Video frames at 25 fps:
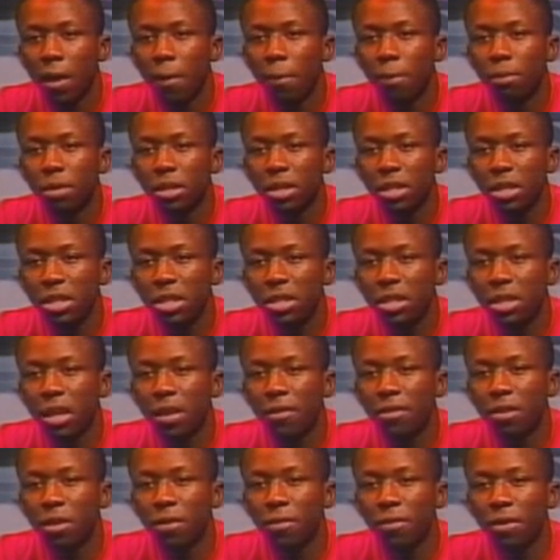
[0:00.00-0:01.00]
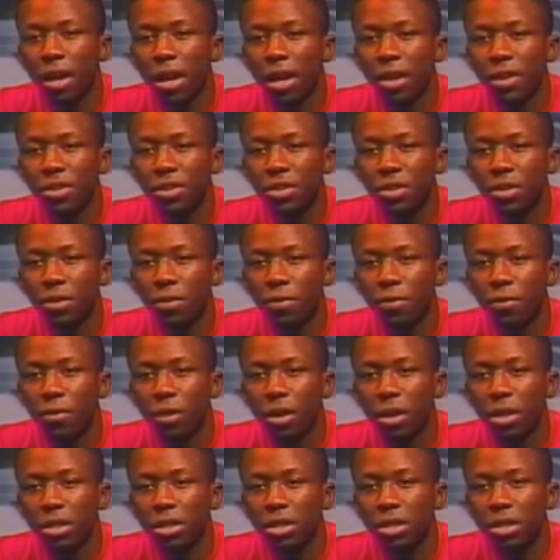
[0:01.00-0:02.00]
Please give the flyer to your
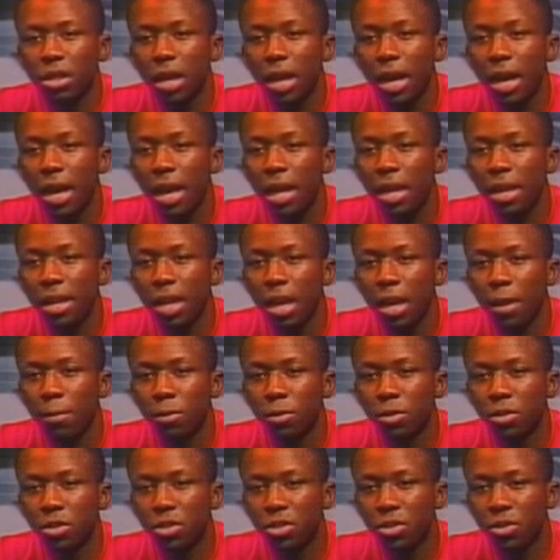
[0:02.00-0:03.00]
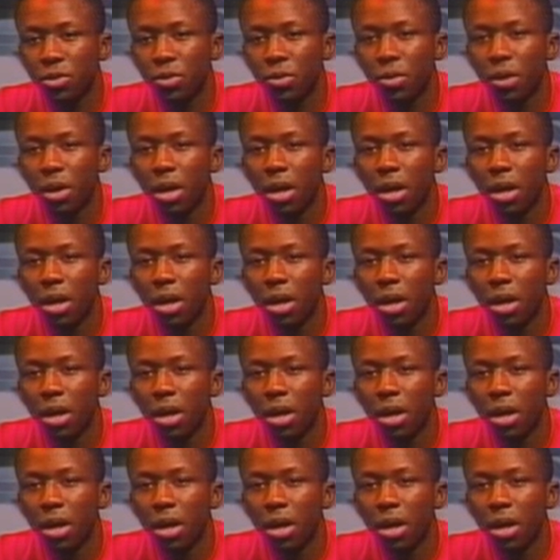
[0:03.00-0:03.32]
friends and neighbors too.